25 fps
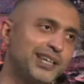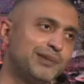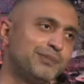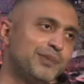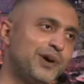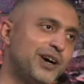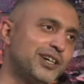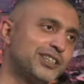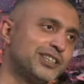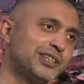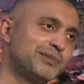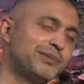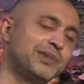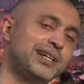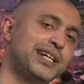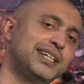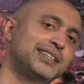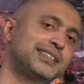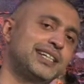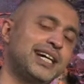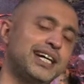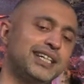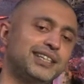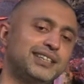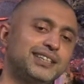at the bottom, and it
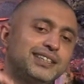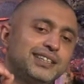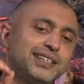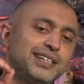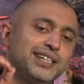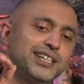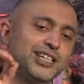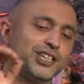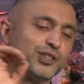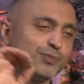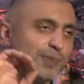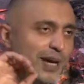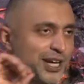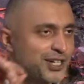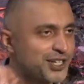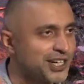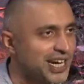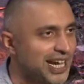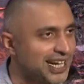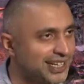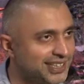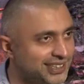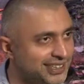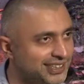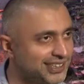said,
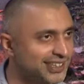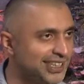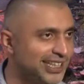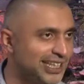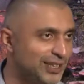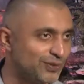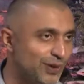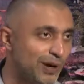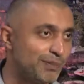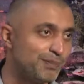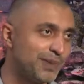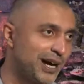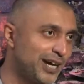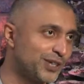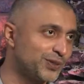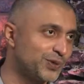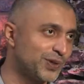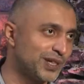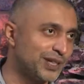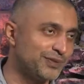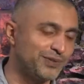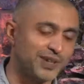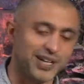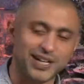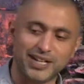specialty tea, one pound
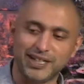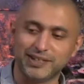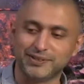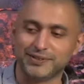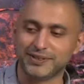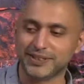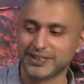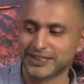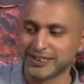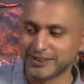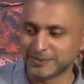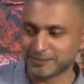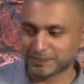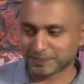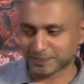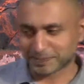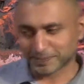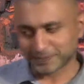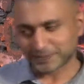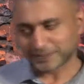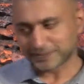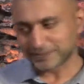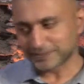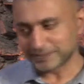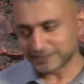twenty-five.
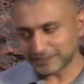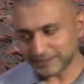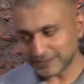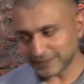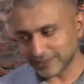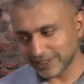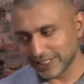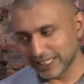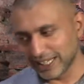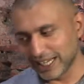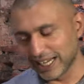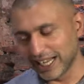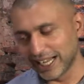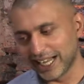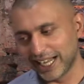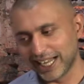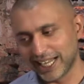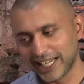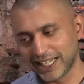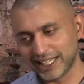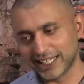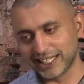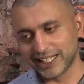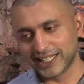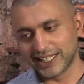
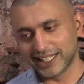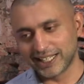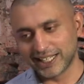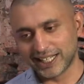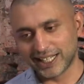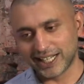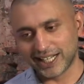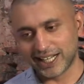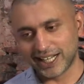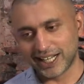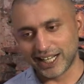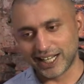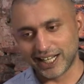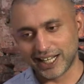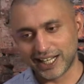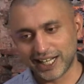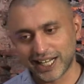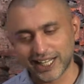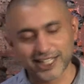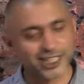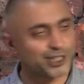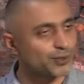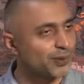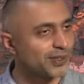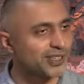Uh,
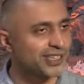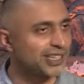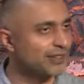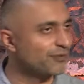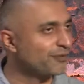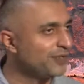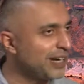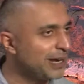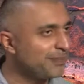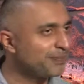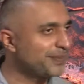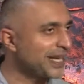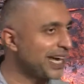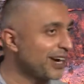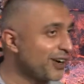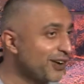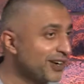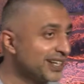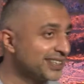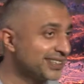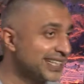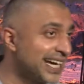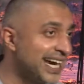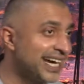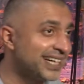I just wanted to flip that on
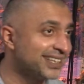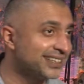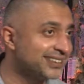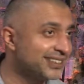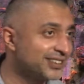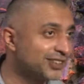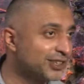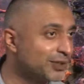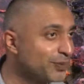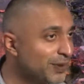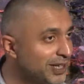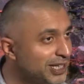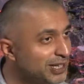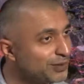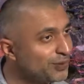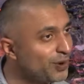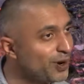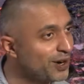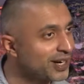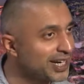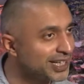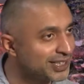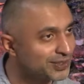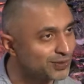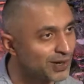its head. So when you
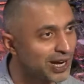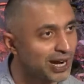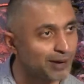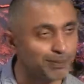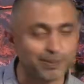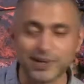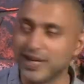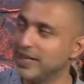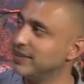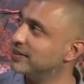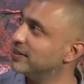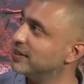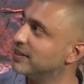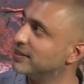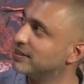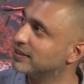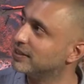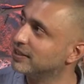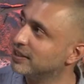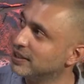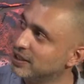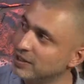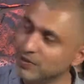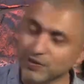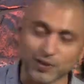walk into our places,
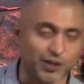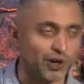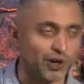you've